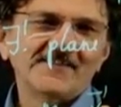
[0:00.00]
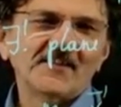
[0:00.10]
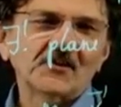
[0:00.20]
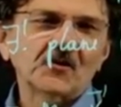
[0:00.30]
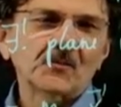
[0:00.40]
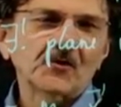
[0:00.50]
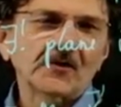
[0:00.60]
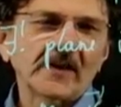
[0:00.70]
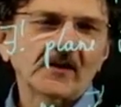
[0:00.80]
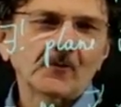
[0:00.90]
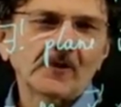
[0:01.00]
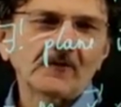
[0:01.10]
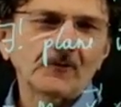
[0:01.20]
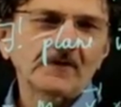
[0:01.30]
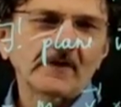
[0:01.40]
vector product
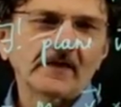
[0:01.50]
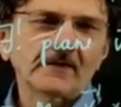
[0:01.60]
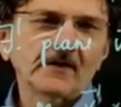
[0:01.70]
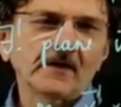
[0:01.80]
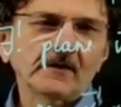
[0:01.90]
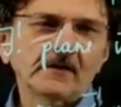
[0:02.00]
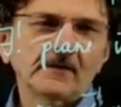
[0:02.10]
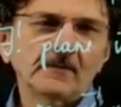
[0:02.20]
with x dot.